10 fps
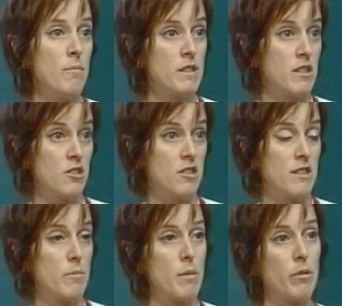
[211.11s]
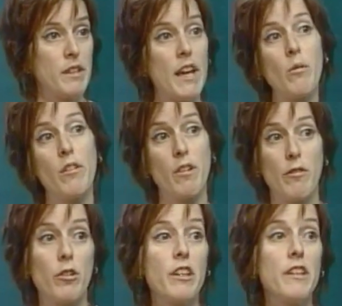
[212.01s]
positions that people take. We have
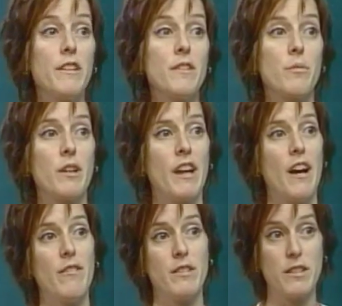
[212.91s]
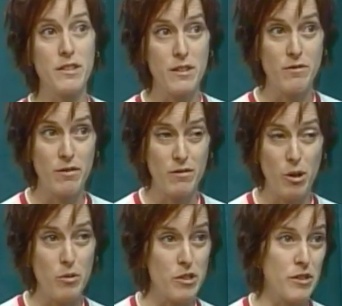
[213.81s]
referees, we have assistant
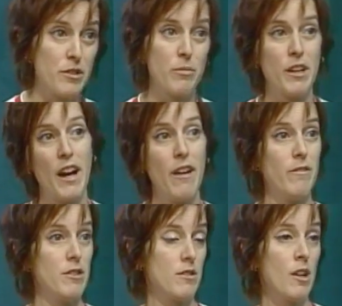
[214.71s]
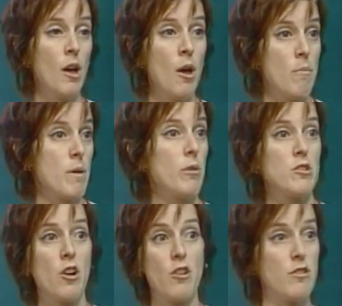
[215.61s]
coaches, we have just people in
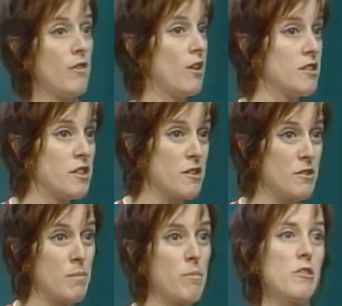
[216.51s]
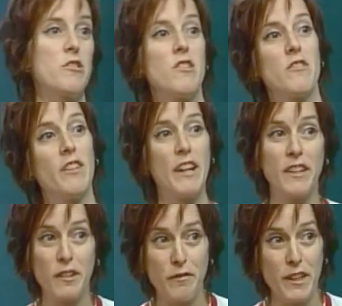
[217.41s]
charge of volunteers, people in charge of
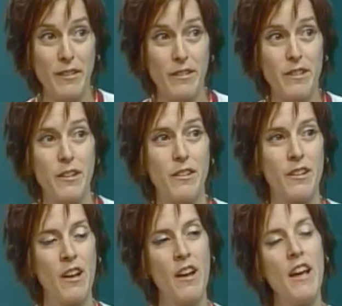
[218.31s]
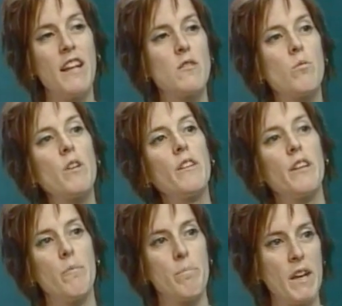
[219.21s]
lining the fields. It's
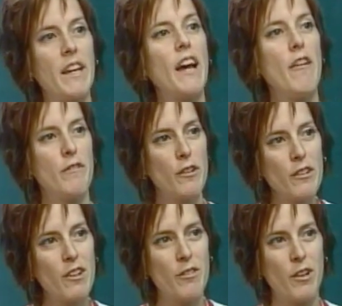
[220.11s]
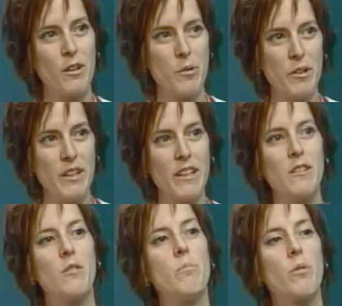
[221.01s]
really a big effort of our community
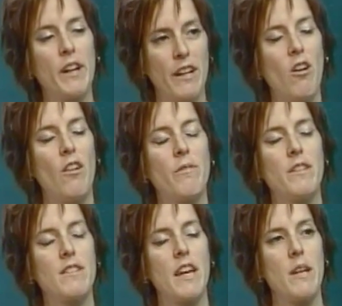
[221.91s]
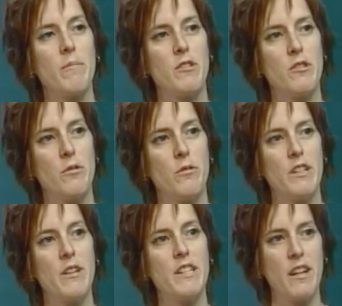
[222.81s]
to bring all of these games to
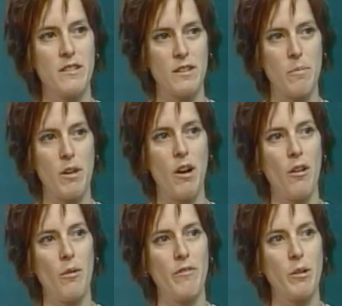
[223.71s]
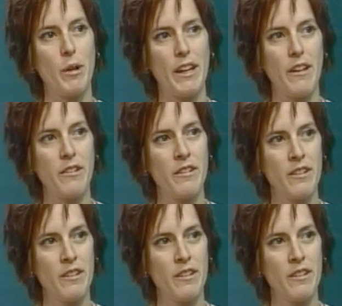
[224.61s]
Tarrytown and Sleepy Hollow every weekend.